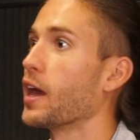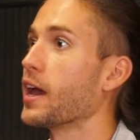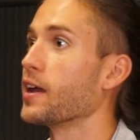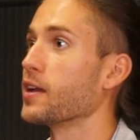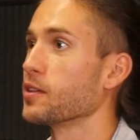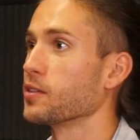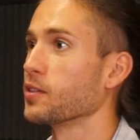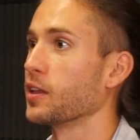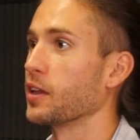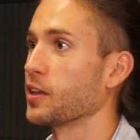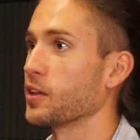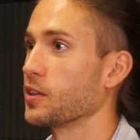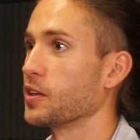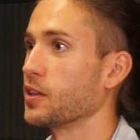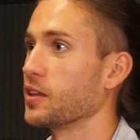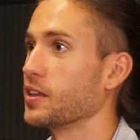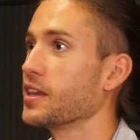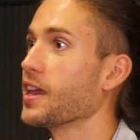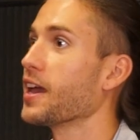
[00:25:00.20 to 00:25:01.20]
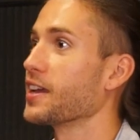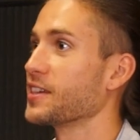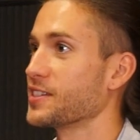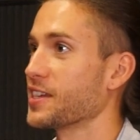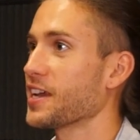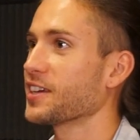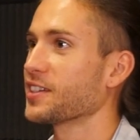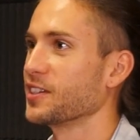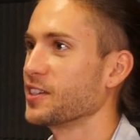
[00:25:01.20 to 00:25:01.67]
that like, busy time. Yeah,
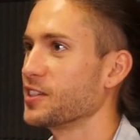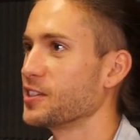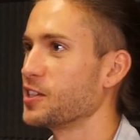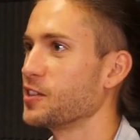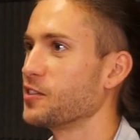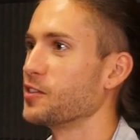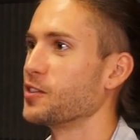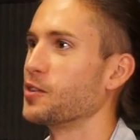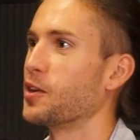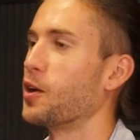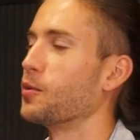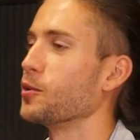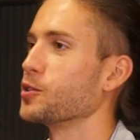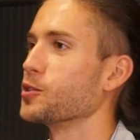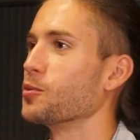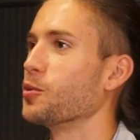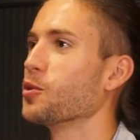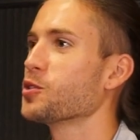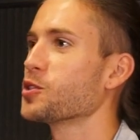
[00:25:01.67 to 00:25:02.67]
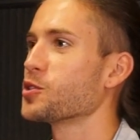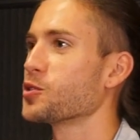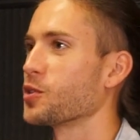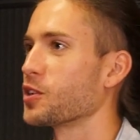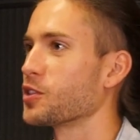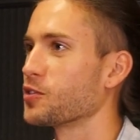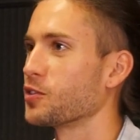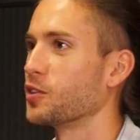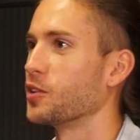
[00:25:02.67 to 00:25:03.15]
exactly. It's yeah. even almost more
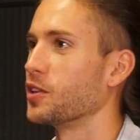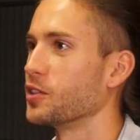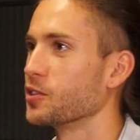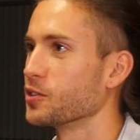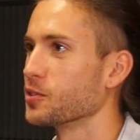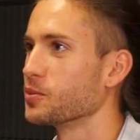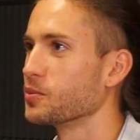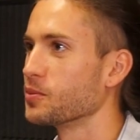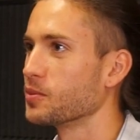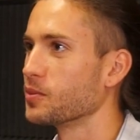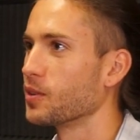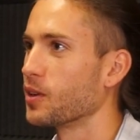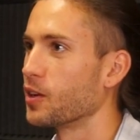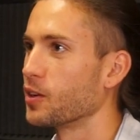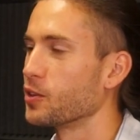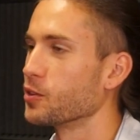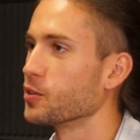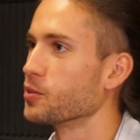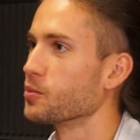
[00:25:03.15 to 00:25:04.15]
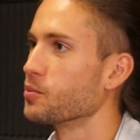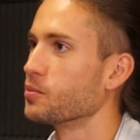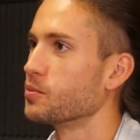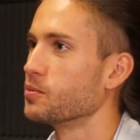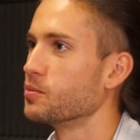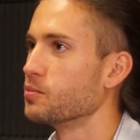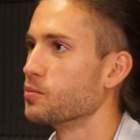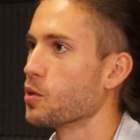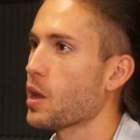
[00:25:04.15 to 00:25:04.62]
stressful on your on yeah. your
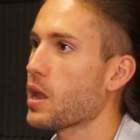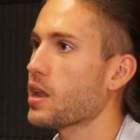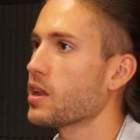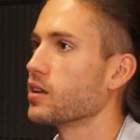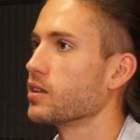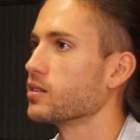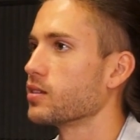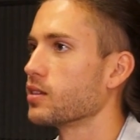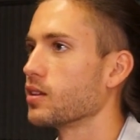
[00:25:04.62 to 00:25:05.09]
brain. It